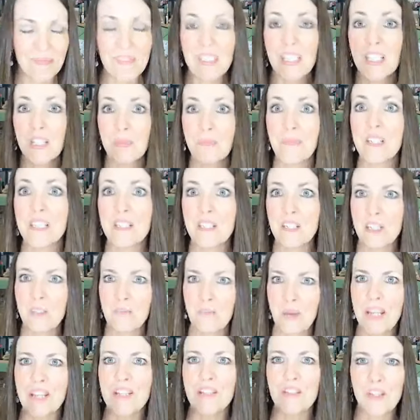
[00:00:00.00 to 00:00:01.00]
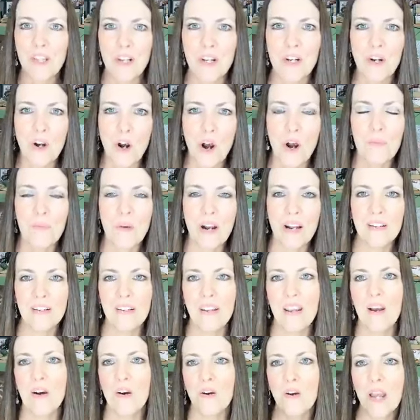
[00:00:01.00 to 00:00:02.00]
this business page that you're on right
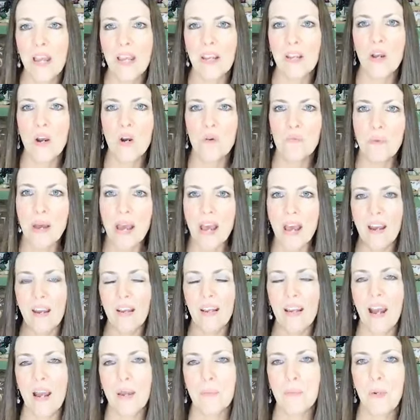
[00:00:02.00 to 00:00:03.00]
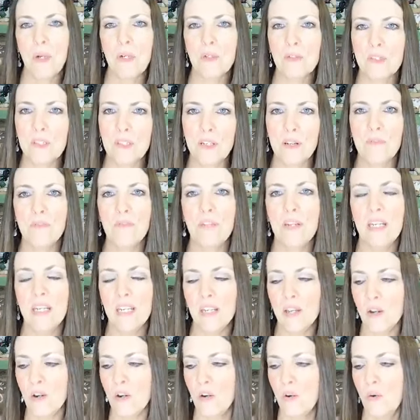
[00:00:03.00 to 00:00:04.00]
now and go back, I posted a
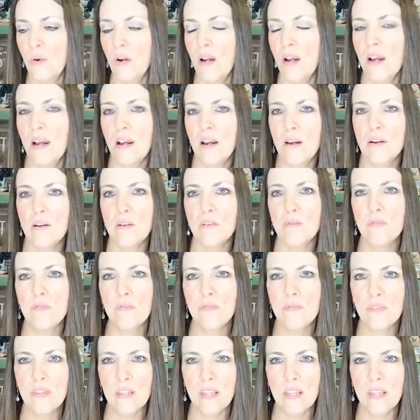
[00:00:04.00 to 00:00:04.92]
video of